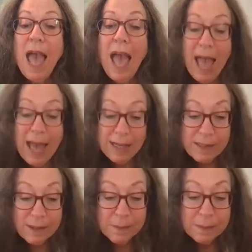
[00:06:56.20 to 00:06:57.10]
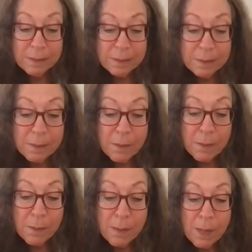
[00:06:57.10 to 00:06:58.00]
And
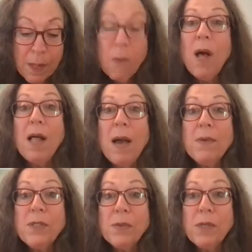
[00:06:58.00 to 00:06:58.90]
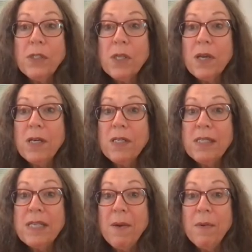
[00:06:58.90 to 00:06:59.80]
well, I was originally going to
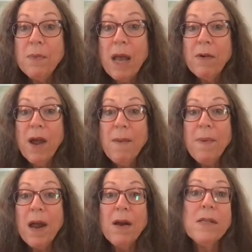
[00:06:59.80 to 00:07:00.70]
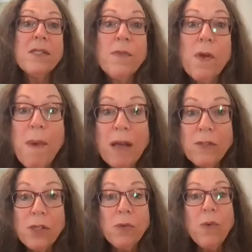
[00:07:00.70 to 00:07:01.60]
stay with my grandparents for
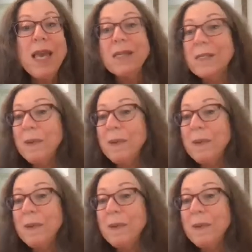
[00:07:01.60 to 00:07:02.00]
about 2 weeks